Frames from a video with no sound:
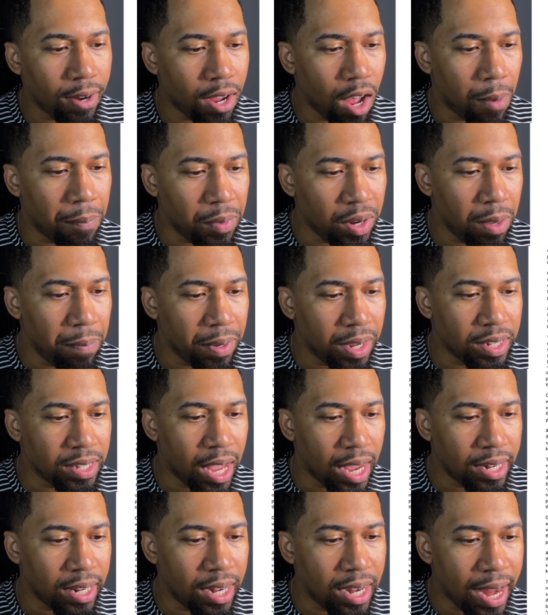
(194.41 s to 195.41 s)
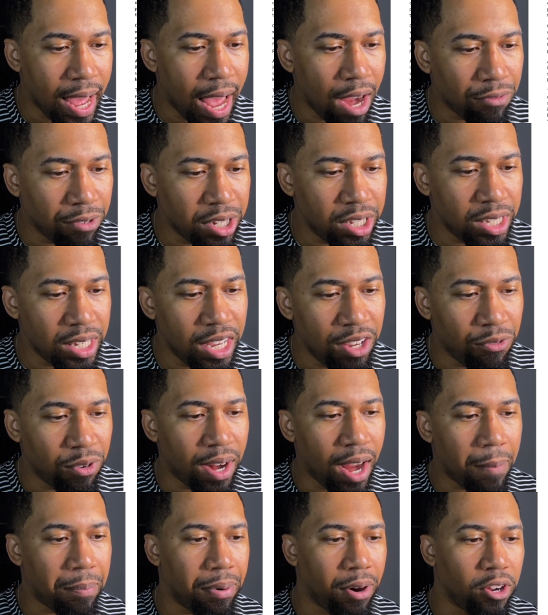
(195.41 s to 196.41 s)
company because I did not receive what
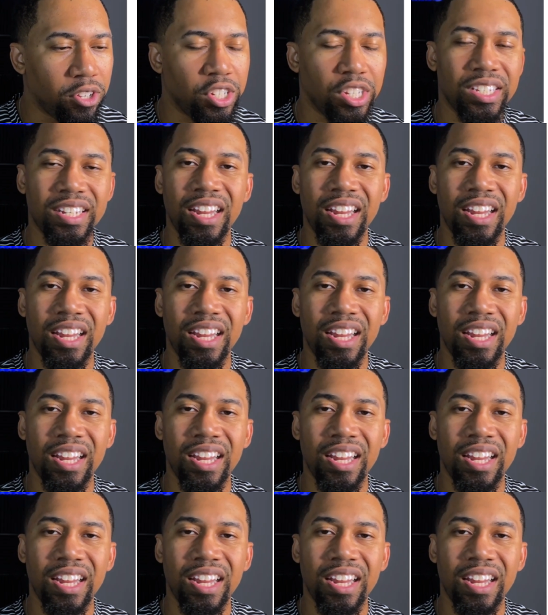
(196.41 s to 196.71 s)
I purchased.